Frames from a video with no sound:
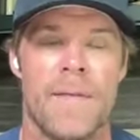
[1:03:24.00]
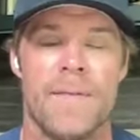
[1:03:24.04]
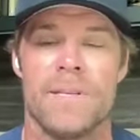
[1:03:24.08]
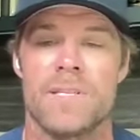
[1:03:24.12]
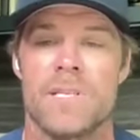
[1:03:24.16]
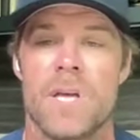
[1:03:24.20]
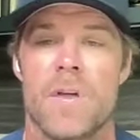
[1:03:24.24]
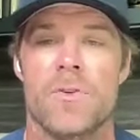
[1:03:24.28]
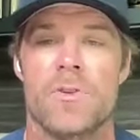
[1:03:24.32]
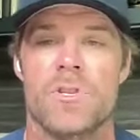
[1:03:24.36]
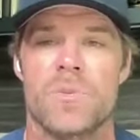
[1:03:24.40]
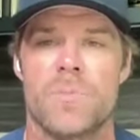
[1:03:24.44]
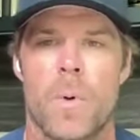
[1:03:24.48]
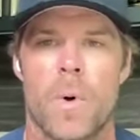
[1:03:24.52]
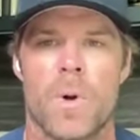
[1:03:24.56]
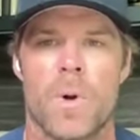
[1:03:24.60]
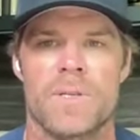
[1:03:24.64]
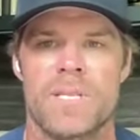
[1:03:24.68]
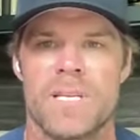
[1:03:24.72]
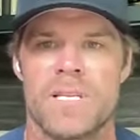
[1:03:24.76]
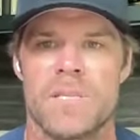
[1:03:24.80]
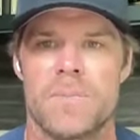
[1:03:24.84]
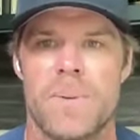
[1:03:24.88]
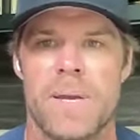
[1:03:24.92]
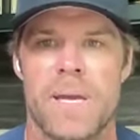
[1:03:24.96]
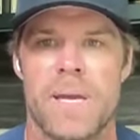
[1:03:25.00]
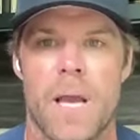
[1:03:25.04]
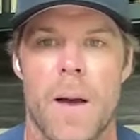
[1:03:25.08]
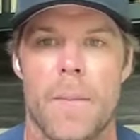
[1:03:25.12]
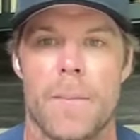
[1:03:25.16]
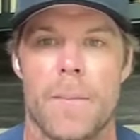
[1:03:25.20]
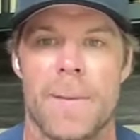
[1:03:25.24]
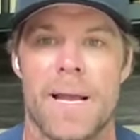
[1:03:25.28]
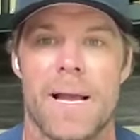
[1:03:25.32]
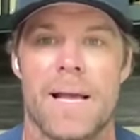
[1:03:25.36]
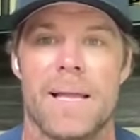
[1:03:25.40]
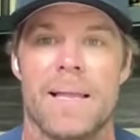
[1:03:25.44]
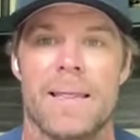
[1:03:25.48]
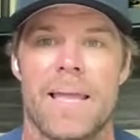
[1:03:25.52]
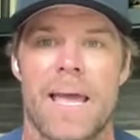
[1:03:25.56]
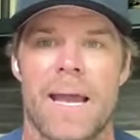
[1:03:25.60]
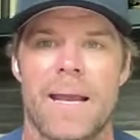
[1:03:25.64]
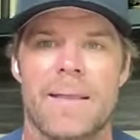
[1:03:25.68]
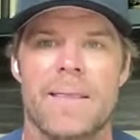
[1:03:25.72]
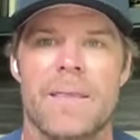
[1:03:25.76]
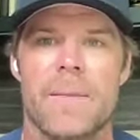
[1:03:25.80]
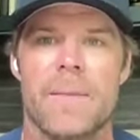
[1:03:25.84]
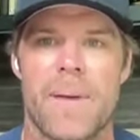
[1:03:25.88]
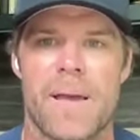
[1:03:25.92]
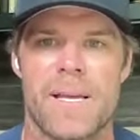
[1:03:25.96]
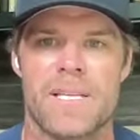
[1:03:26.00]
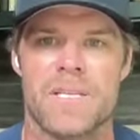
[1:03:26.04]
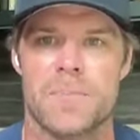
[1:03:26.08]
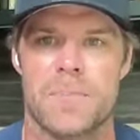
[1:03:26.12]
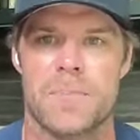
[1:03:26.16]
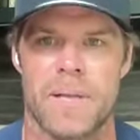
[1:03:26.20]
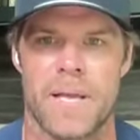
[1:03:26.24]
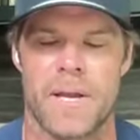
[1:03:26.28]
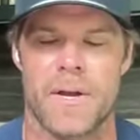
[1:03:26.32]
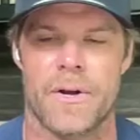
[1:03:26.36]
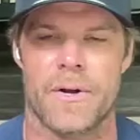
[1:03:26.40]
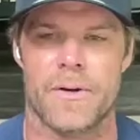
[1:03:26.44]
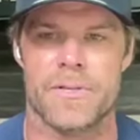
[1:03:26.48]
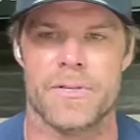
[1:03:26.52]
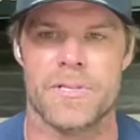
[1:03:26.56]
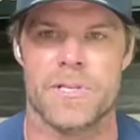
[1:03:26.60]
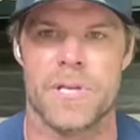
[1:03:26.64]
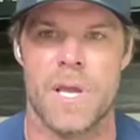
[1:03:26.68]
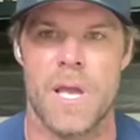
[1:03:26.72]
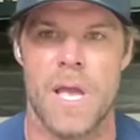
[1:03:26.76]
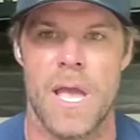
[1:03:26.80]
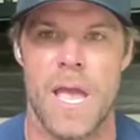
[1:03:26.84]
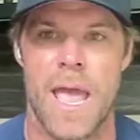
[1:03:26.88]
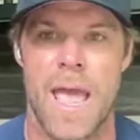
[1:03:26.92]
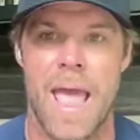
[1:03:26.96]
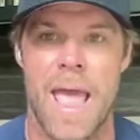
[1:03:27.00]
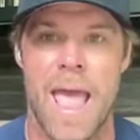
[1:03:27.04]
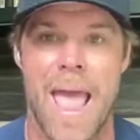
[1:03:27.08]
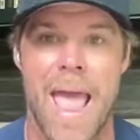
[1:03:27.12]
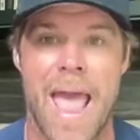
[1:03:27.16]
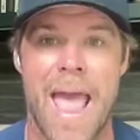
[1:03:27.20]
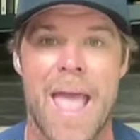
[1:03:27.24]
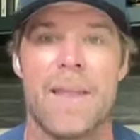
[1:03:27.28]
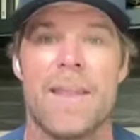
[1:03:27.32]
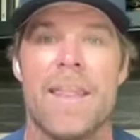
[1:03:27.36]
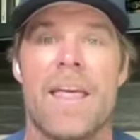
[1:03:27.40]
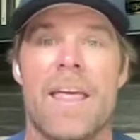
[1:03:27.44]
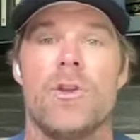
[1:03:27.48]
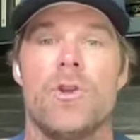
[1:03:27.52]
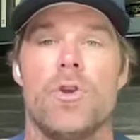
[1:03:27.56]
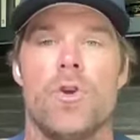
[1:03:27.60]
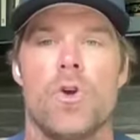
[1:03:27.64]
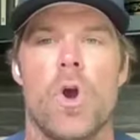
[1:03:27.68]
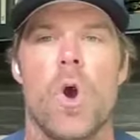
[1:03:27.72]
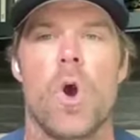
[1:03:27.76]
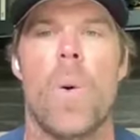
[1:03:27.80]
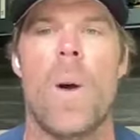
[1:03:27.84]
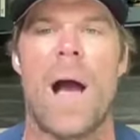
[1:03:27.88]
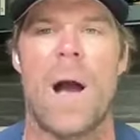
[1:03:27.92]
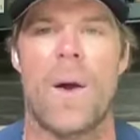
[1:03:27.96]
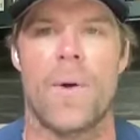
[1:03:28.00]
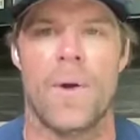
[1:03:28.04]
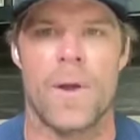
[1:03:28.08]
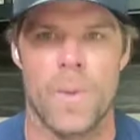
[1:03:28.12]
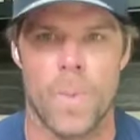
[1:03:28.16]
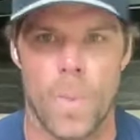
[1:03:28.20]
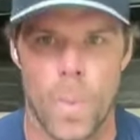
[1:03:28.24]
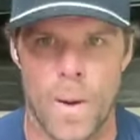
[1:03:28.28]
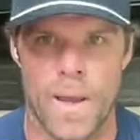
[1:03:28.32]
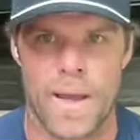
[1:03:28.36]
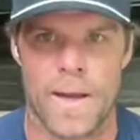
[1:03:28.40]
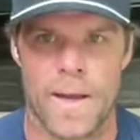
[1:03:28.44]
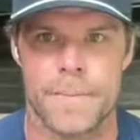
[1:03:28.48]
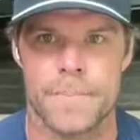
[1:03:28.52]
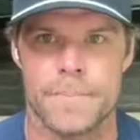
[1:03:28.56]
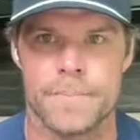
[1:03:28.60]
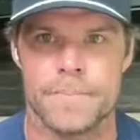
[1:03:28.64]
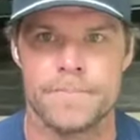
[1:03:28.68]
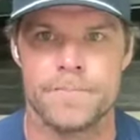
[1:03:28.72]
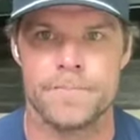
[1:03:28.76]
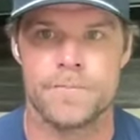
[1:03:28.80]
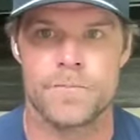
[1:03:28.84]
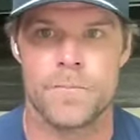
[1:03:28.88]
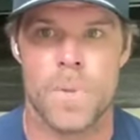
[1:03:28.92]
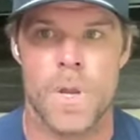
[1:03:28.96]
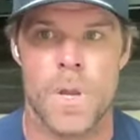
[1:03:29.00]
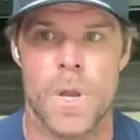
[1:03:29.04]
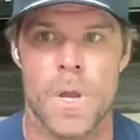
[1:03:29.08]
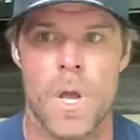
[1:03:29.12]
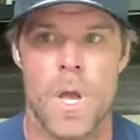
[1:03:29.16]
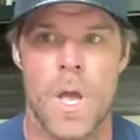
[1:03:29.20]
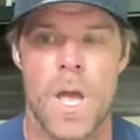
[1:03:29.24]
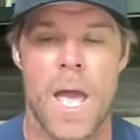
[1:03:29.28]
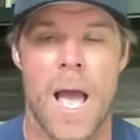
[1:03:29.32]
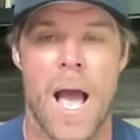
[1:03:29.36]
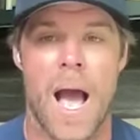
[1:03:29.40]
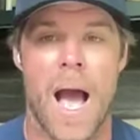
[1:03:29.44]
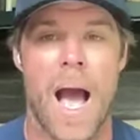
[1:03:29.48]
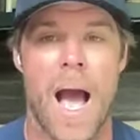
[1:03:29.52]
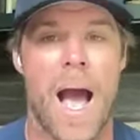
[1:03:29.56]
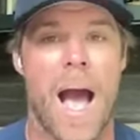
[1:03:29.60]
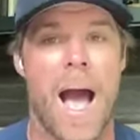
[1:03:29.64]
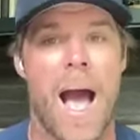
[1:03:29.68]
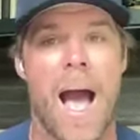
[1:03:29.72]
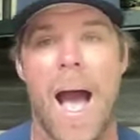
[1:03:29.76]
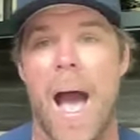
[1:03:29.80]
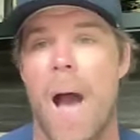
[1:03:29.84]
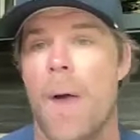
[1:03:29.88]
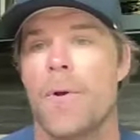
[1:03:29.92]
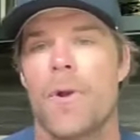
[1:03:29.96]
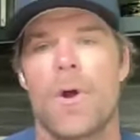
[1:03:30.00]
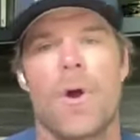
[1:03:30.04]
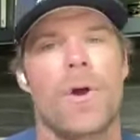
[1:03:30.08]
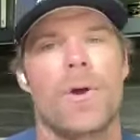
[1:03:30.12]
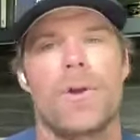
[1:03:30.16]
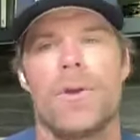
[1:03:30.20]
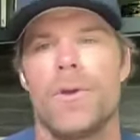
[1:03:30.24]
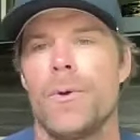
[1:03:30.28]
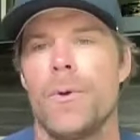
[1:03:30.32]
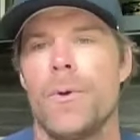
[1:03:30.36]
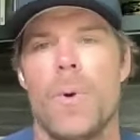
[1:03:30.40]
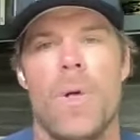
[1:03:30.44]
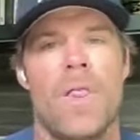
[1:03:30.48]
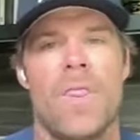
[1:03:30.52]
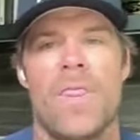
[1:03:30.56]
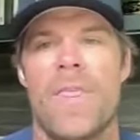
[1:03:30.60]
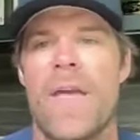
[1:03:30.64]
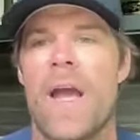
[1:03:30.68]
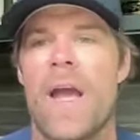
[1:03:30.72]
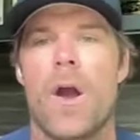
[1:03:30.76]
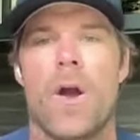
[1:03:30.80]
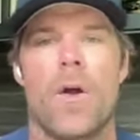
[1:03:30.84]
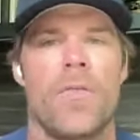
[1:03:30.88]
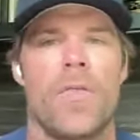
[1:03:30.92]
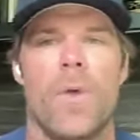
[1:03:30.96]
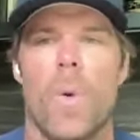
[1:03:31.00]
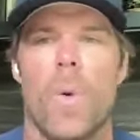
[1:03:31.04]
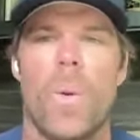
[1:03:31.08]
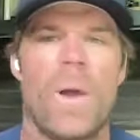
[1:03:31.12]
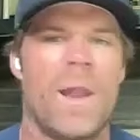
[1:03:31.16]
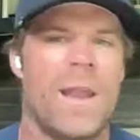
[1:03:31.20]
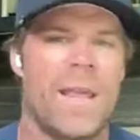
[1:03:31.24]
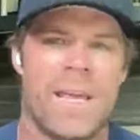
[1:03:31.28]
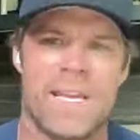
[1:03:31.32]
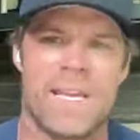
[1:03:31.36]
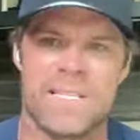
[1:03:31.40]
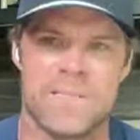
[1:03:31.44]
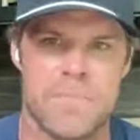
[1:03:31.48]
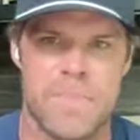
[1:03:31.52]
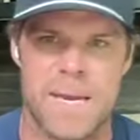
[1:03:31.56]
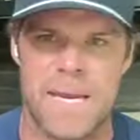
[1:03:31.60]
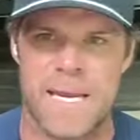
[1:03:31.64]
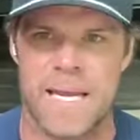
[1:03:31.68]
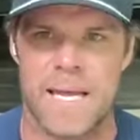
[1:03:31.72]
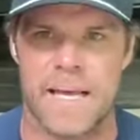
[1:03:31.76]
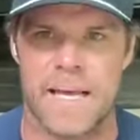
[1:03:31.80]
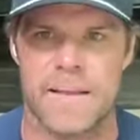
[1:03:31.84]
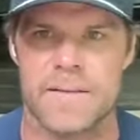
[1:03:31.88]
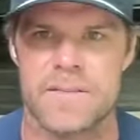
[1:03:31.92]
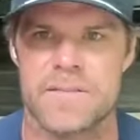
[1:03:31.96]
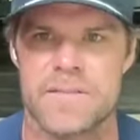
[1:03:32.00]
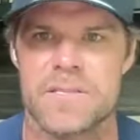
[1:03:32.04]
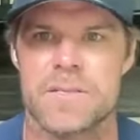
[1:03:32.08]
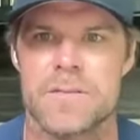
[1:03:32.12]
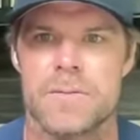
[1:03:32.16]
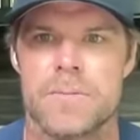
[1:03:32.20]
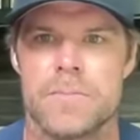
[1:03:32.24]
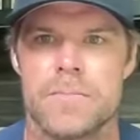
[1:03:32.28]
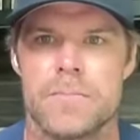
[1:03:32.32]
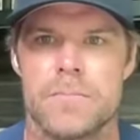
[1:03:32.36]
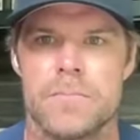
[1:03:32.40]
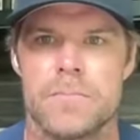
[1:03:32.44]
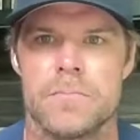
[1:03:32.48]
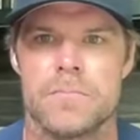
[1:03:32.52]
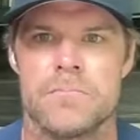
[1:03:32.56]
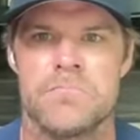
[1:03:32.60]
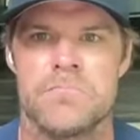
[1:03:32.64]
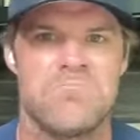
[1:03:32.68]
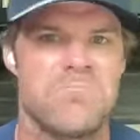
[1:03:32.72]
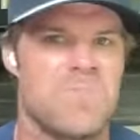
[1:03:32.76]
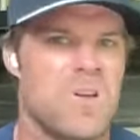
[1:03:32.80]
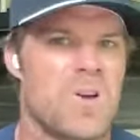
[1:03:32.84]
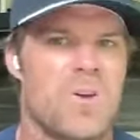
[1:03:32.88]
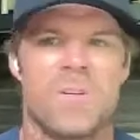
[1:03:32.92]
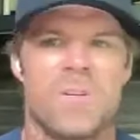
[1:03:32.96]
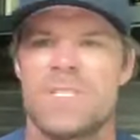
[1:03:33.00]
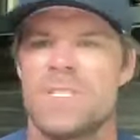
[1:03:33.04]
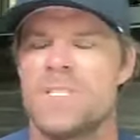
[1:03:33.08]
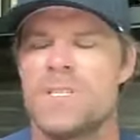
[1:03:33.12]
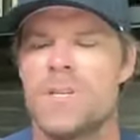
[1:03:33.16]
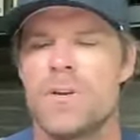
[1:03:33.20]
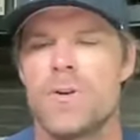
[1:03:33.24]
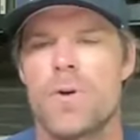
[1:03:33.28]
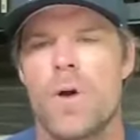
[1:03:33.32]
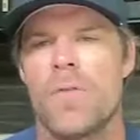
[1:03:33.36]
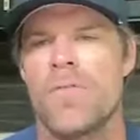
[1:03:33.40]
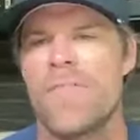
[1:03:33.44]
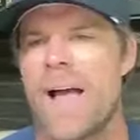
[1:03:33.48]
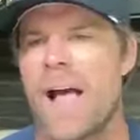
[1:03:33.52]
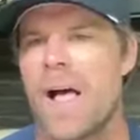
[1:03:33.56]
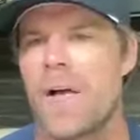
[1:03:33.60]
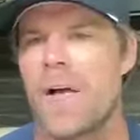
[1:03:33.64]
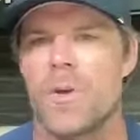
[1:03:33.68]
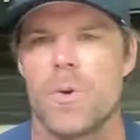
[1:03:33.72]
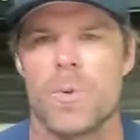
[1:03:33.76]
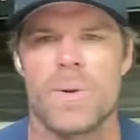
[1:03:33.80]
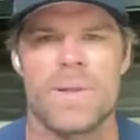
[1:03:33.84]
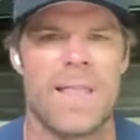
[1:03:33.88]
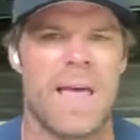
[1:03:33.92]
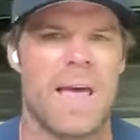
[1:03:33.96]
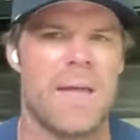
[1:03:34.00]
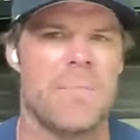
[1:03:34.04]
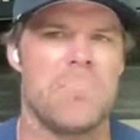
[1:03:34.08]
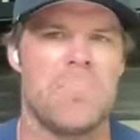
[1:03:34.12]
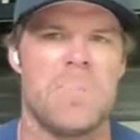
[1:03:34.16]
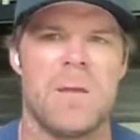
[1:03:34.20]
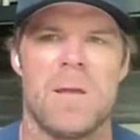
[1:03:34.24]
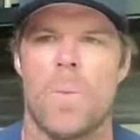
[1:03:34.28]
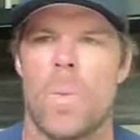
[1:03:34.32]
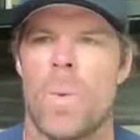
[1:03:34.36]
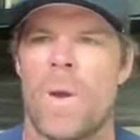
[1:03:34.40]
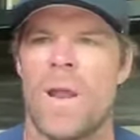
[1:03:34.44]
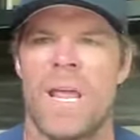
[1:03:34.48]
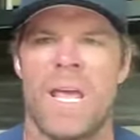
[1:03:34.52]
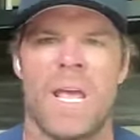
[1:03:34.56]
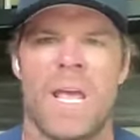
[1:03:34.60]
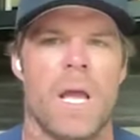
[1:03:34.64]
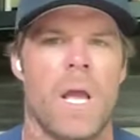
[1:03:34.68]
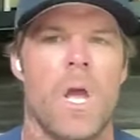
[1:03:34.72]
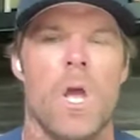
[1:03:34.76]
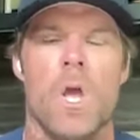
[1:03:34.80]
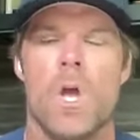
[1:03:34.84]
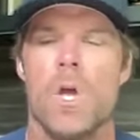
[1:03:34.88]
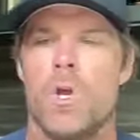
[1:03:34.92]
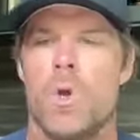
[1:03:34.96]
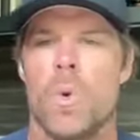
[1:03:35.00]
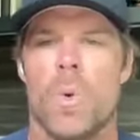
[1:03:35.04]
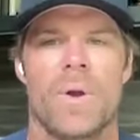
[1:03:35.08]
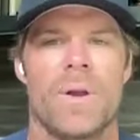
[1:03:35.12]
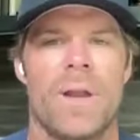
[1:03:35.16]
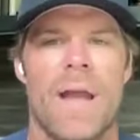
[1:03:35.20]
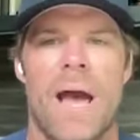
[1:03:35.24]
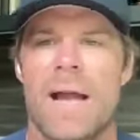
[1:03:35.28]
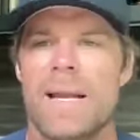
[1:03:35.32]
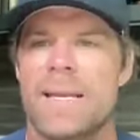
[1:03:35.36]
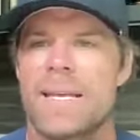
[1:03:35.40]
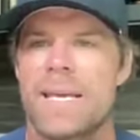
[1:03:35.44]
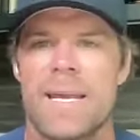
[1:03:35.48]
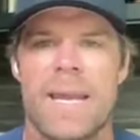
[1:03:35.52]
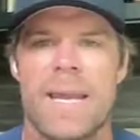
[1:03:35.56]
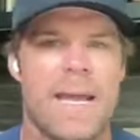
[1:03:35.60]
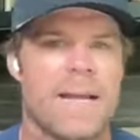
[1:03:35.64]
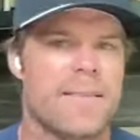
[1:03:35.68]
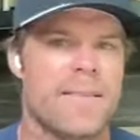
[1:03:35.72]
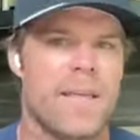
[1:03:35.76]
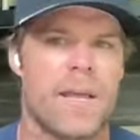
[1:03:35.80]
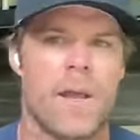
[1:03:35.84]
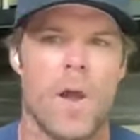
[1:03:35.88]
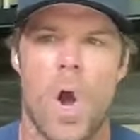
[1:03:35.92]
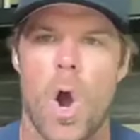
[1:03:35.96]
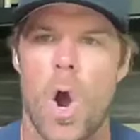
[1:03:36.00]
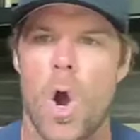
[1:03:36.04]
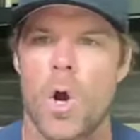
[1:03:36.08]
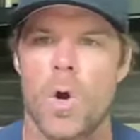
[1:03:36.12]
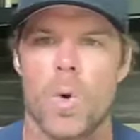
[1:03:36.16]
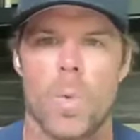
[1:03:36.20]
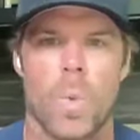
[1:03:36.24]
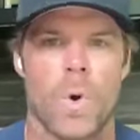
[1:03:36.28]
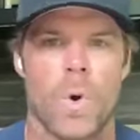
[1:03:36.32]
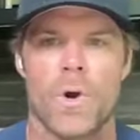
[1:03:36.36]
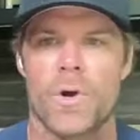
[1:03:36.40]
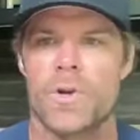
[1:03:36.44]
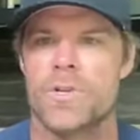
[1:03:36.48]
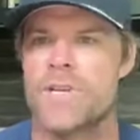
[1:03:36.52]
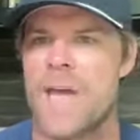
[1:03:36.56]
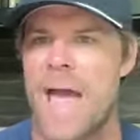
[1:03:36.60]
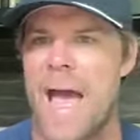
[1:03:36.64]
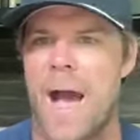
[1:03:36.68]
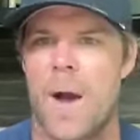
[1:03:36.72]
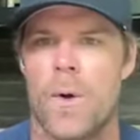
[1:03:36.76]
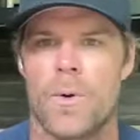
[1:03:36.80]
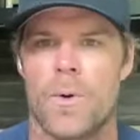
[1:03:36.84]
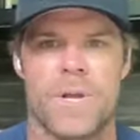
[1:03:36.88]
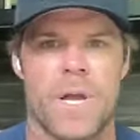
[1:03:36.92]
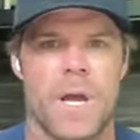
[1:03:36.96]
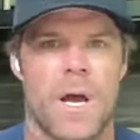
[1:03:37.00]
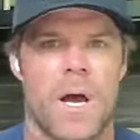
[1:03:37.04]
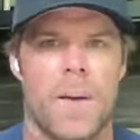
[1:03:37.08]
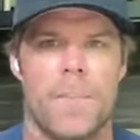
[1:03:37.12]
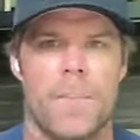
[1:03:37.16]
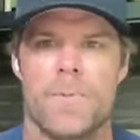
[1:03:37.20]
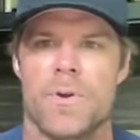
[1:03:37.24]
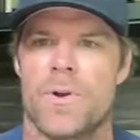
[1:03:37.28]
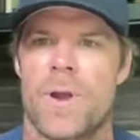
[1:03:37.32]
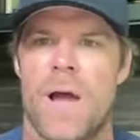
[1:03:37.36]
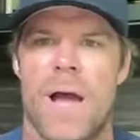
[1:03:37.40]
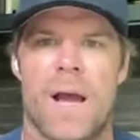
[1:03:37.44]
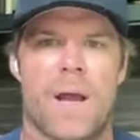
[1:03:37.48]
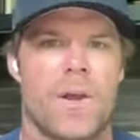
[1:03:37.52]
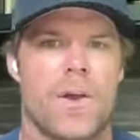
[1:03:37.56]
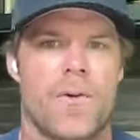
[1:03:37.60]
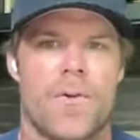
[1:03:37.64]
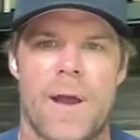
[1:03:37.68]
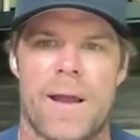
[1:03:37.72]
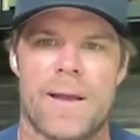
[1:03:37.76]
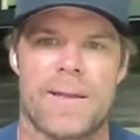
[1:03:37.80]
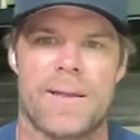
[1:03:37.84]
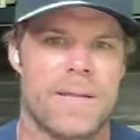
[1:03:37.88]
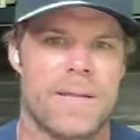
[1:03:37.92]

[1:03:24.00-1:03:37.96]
in these other sports, it's become collect the best players and then you go out and win. I would argue there the winning is meaningless. There is zero value in that winning. You are not connecting hard work to outcome. You're not